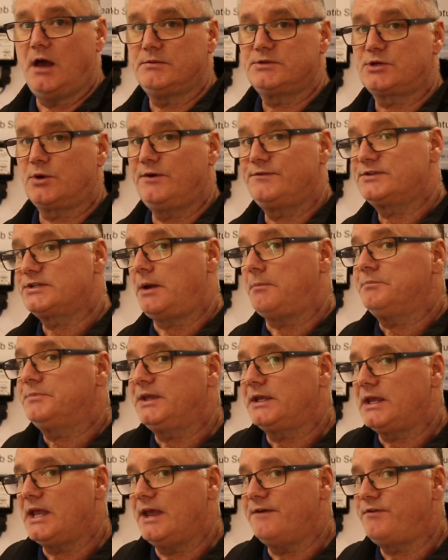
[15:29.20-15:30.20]
So
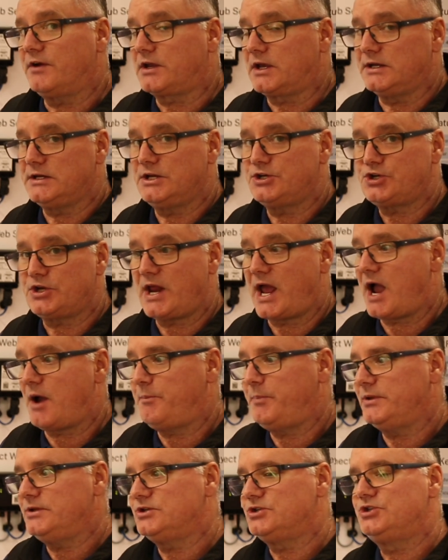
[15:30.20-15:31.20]
if a condition
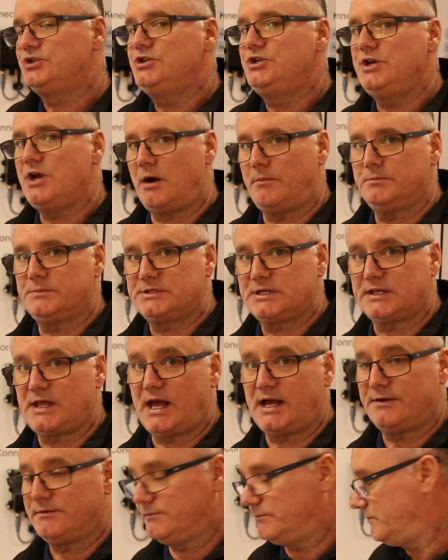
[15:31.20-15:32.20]
happens, jump to
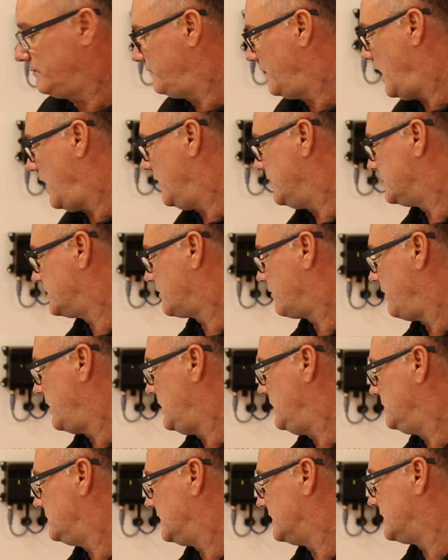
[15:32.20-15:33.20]
that
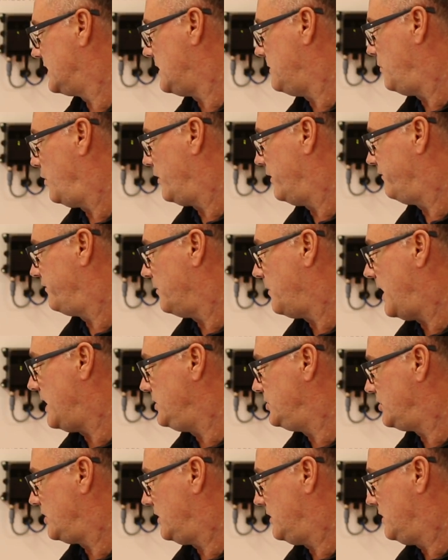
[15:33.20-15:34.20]
screen to see more
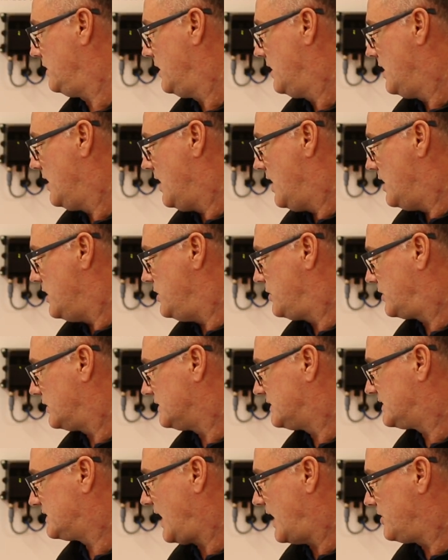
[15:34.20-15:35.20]
information. You
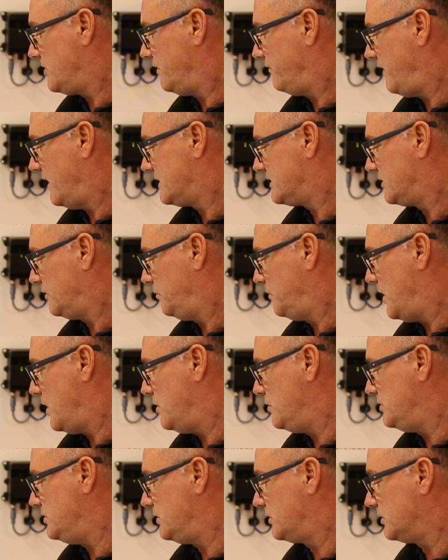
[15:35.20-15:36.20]
can set the vessel
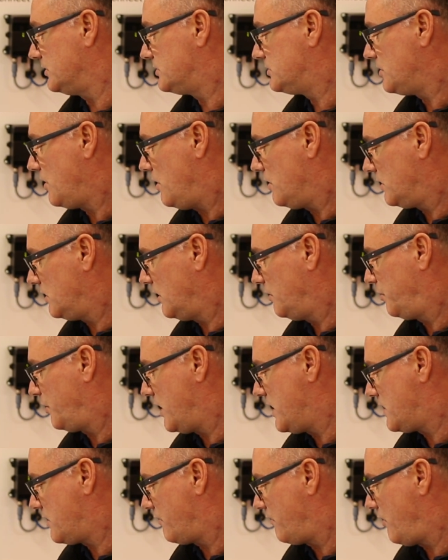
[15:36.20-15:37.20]
mode, you can toggle a
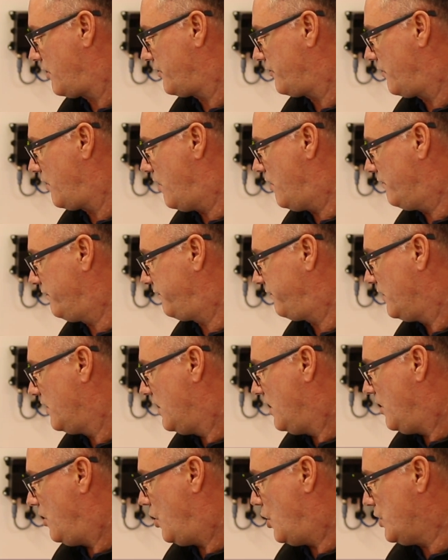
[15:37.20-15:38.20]
breaker on or off,
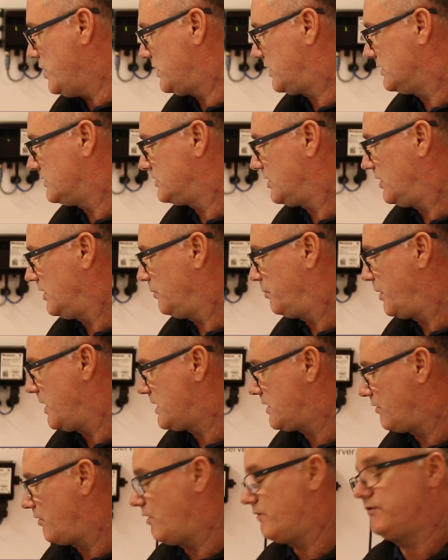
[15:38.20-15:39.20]
or you can turn a
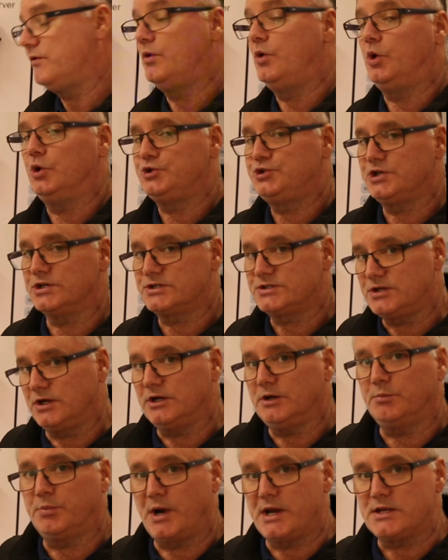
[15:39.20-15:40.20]
breaker off or just
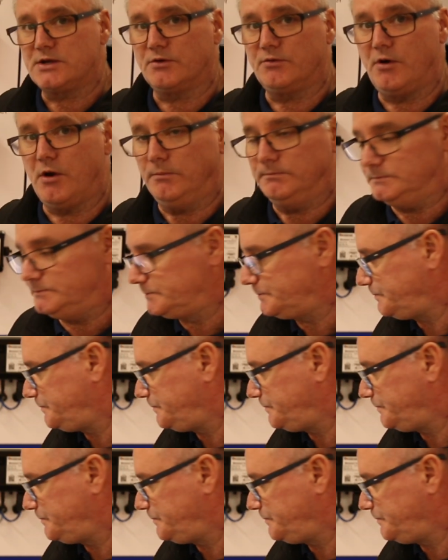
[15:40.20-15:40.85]
turn a breaker on.